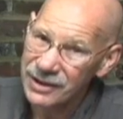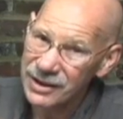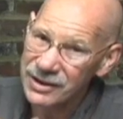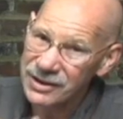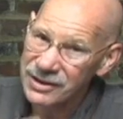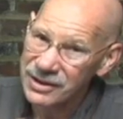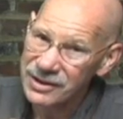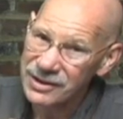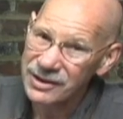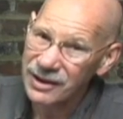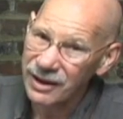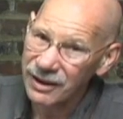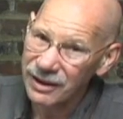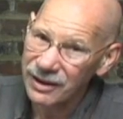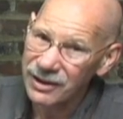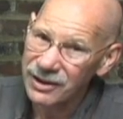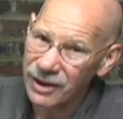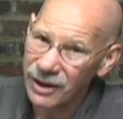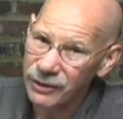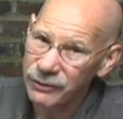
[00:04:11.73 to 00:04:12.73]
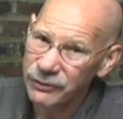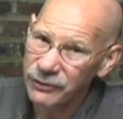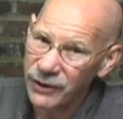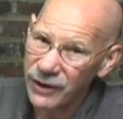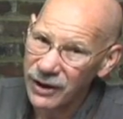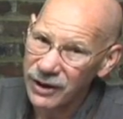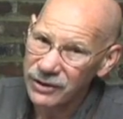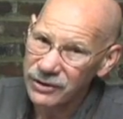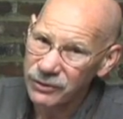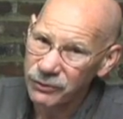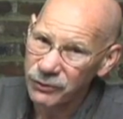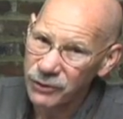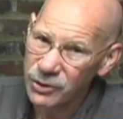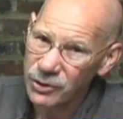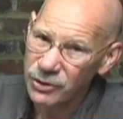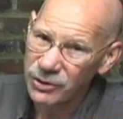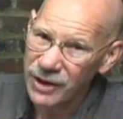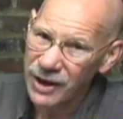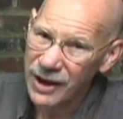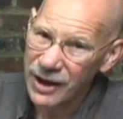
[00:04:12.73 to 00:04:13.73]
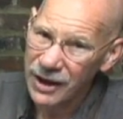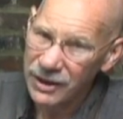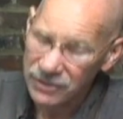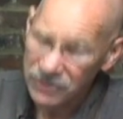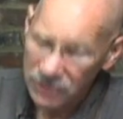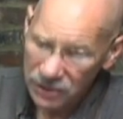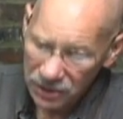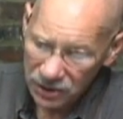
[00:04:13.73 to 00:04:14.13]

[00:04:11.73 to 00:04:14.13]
and studly young fellows for you gals.